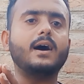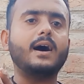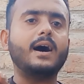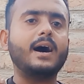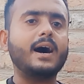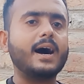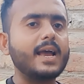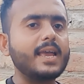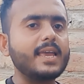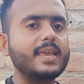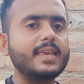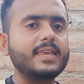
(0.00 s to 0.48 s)

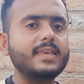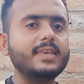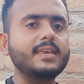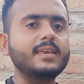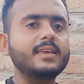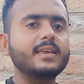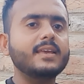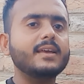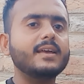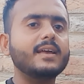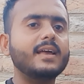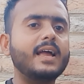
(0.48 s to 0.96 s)

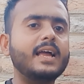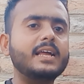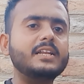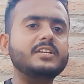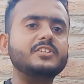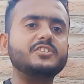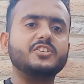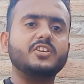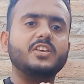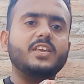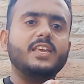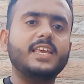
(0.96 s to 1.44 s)
IE
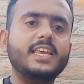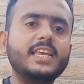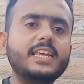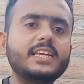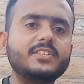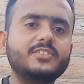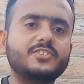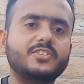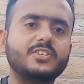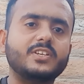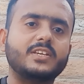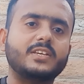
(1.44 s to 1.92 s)
and
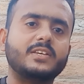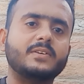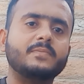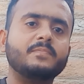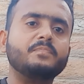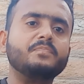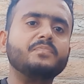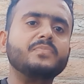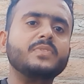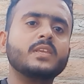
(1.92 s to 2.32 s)
EG.